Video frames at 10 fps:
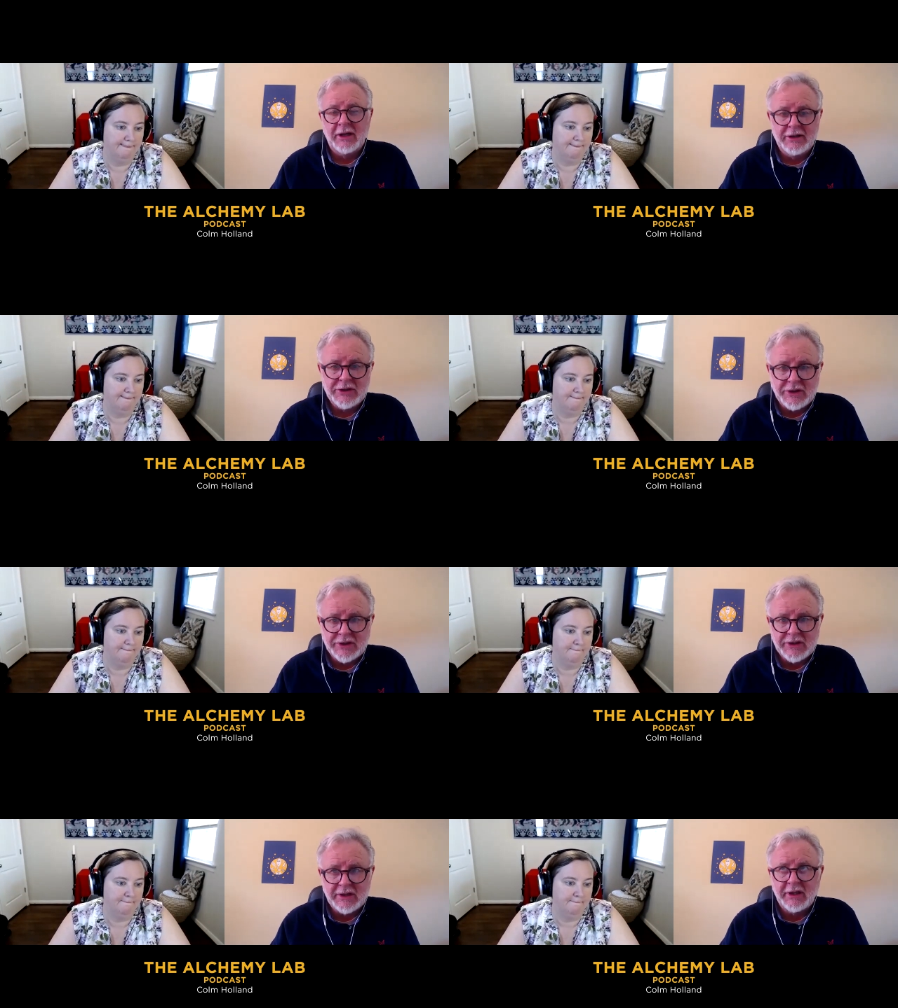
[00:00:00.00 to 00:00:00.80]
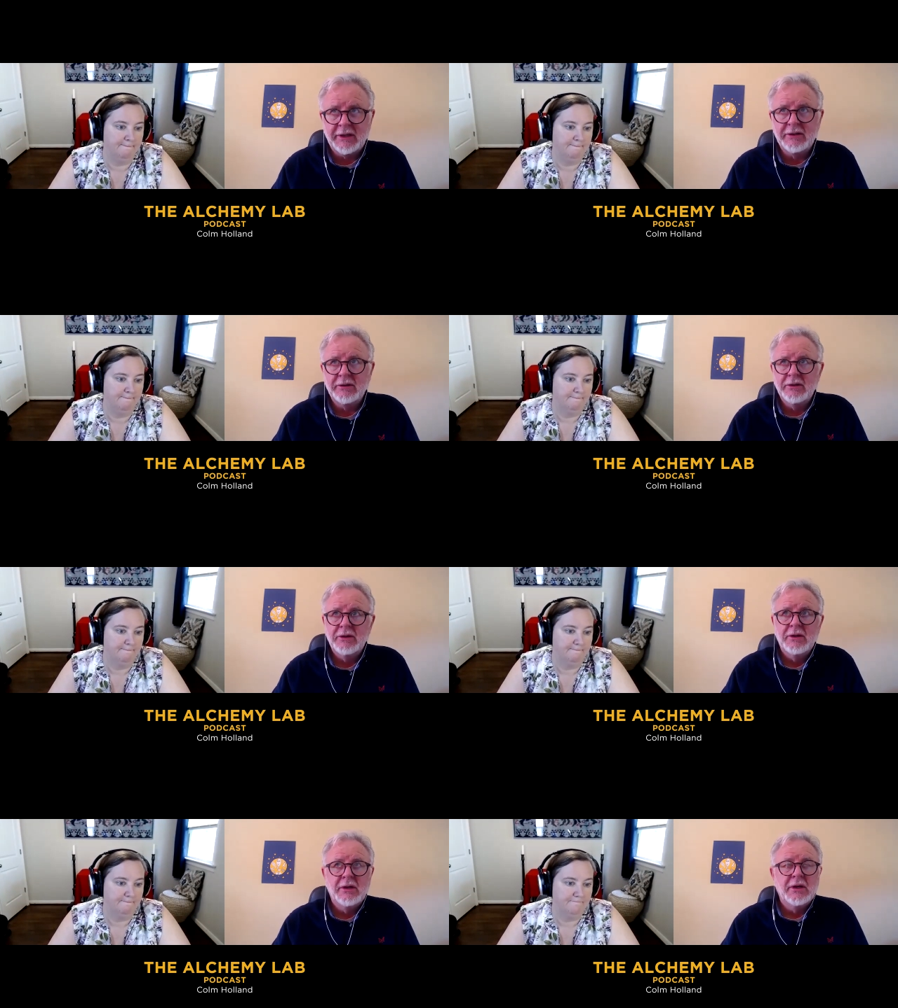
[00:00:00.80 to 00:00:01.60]
Speaker 1: Kelle's just said.
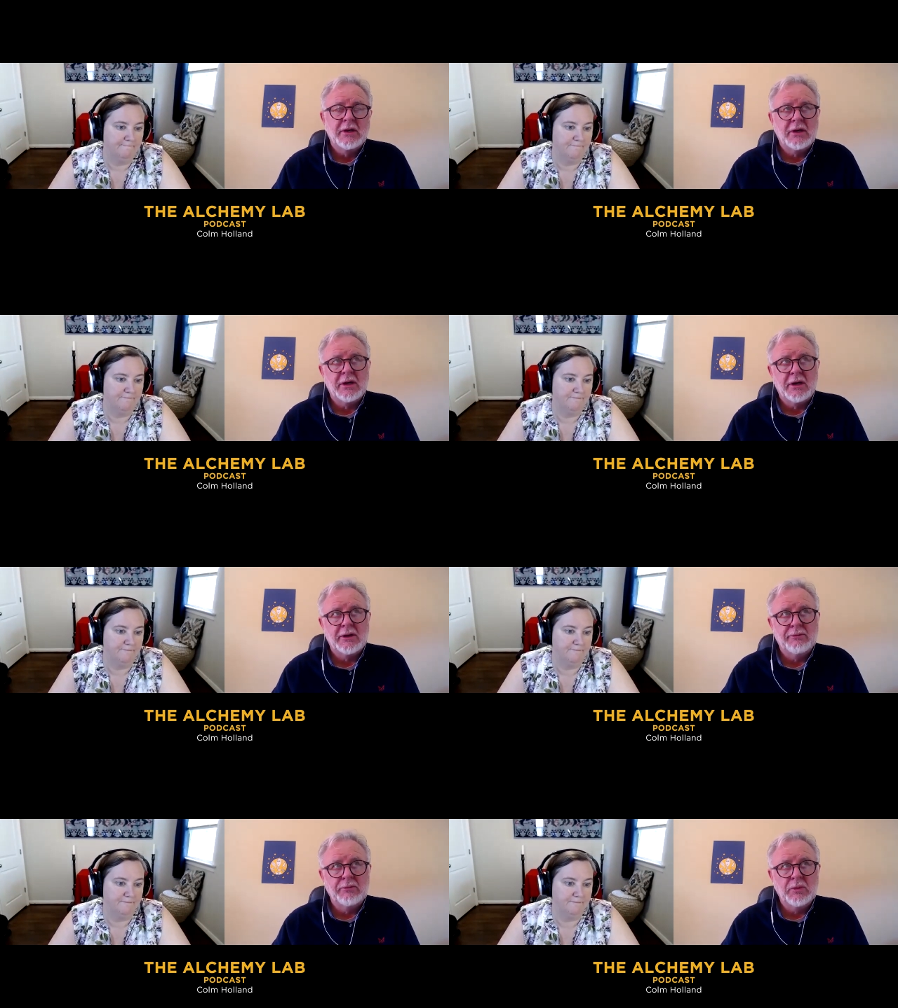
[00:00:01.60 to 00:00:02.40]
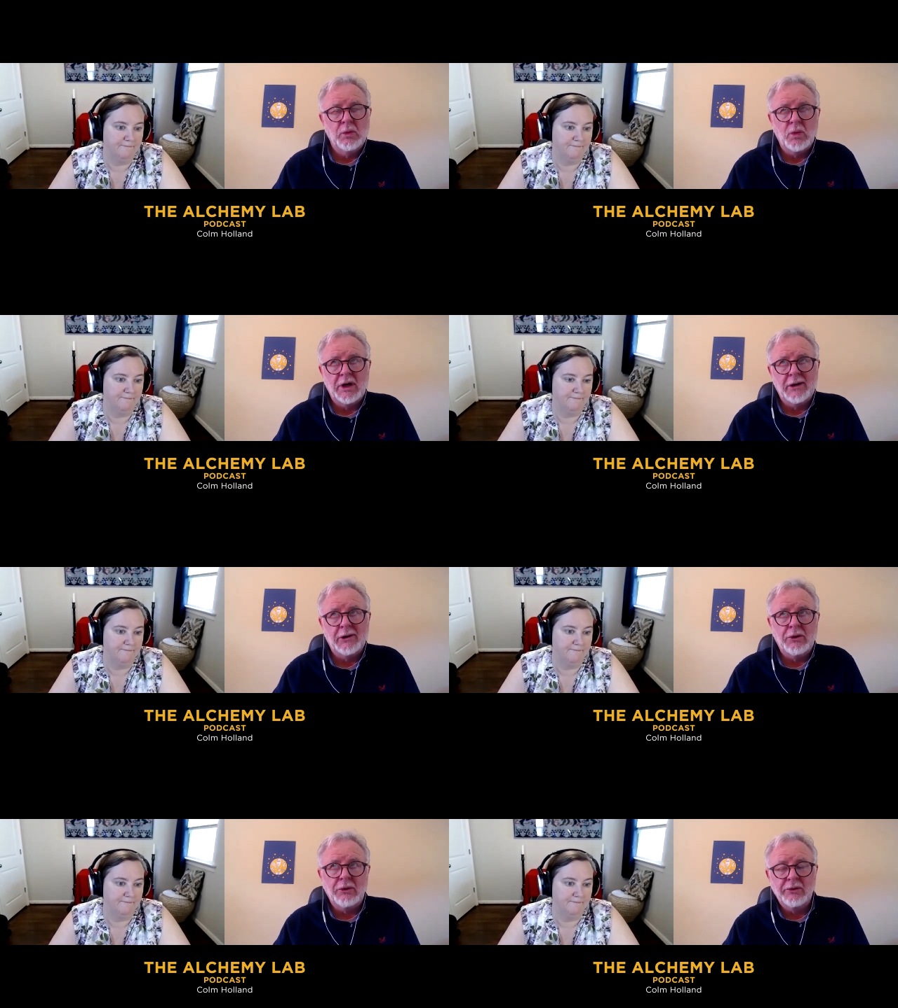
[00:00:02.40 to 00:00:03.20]
Um,
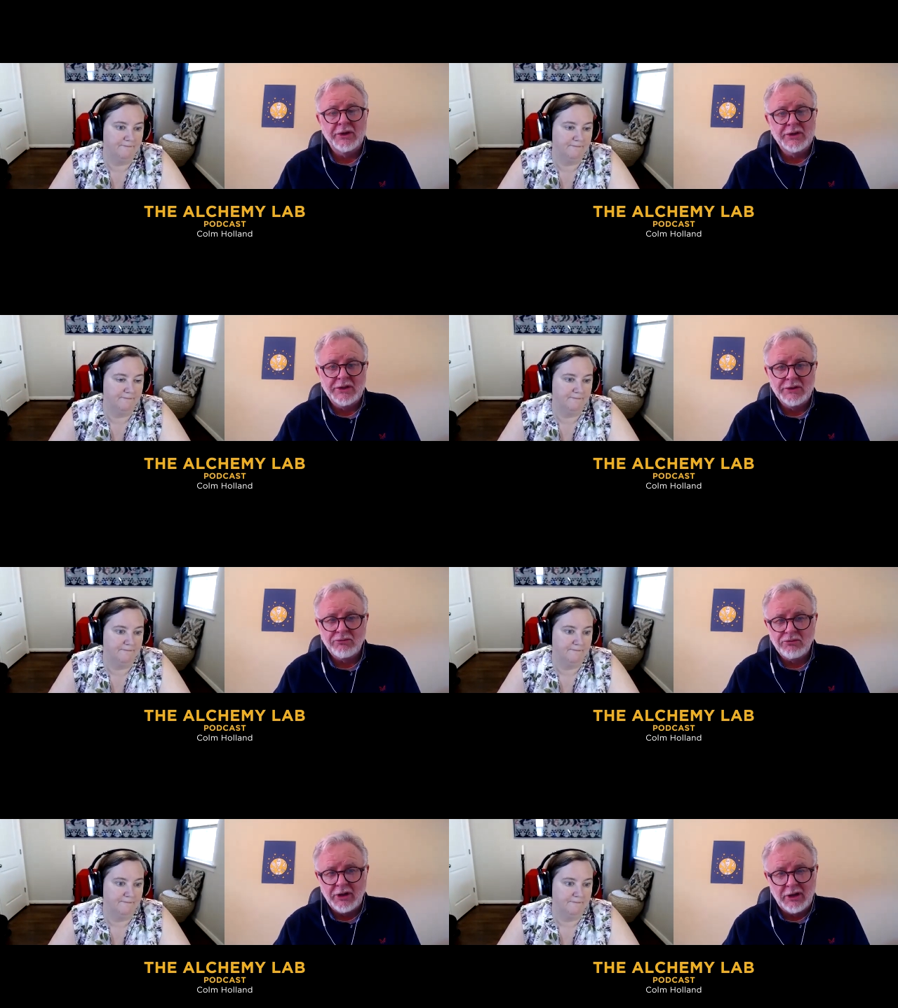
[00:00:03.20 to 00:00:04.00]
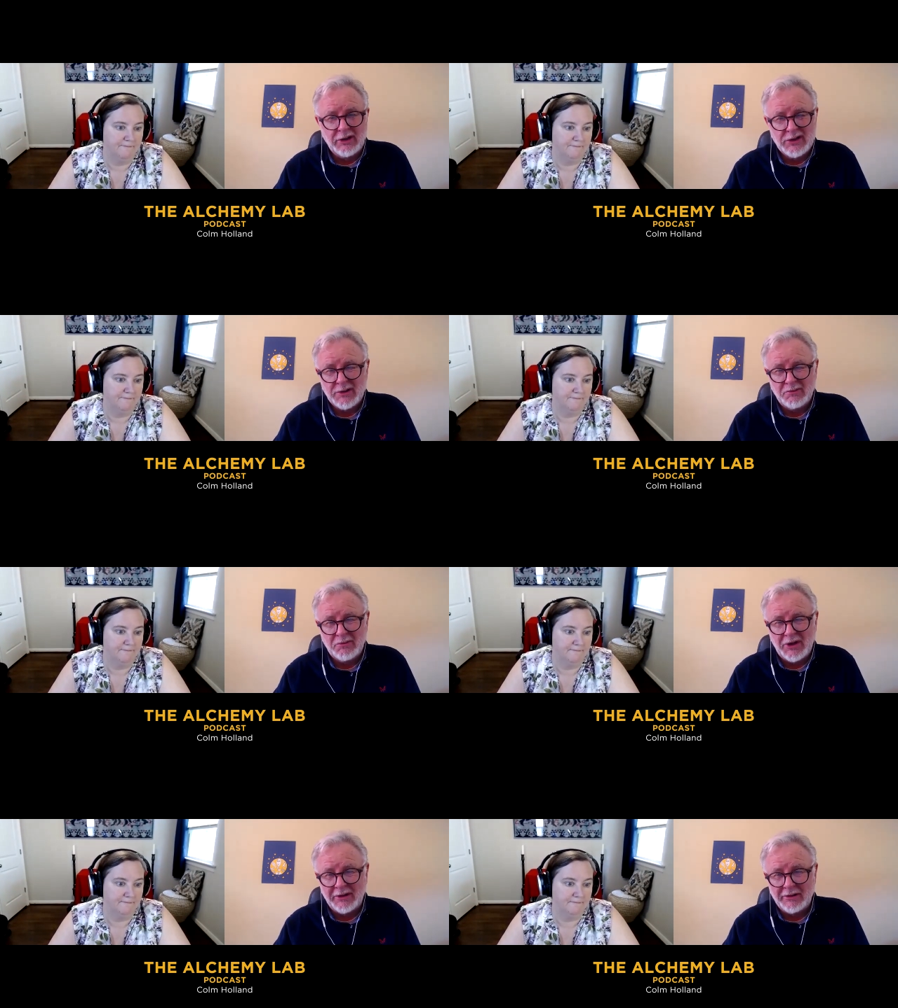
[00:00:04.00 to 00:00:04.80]
wow, this is ringing some
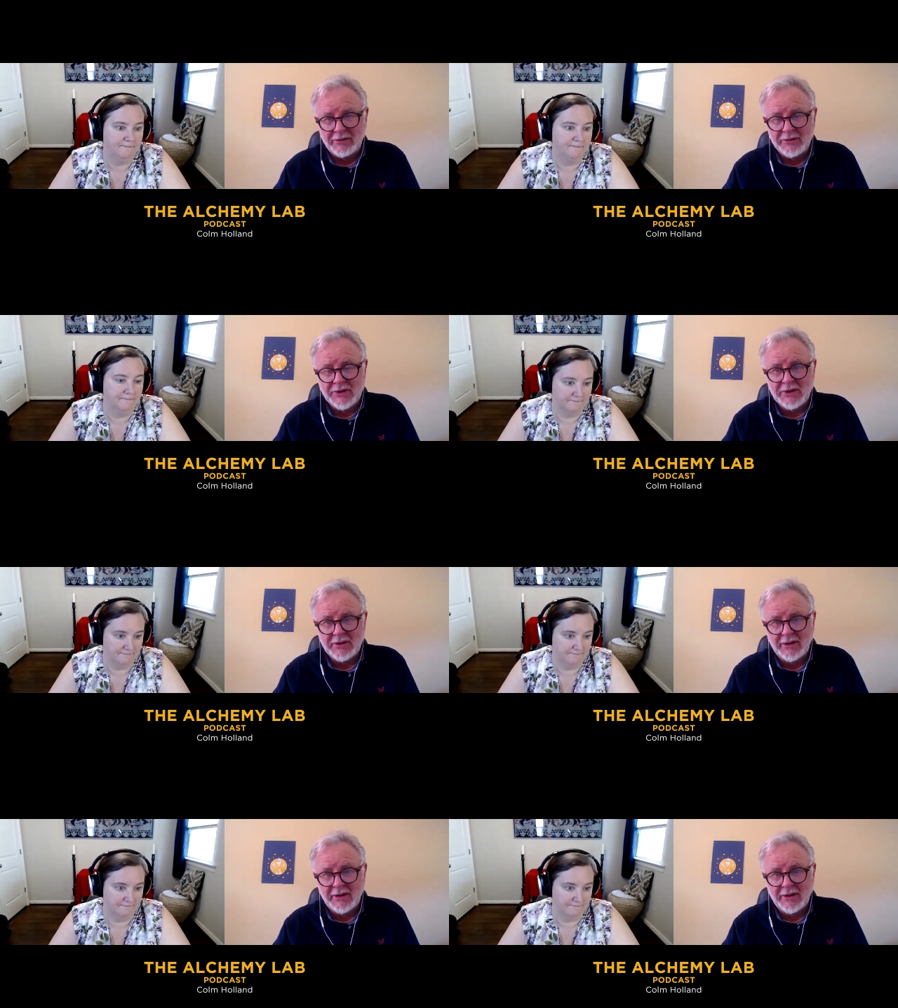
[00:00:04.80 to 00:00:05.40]
bells.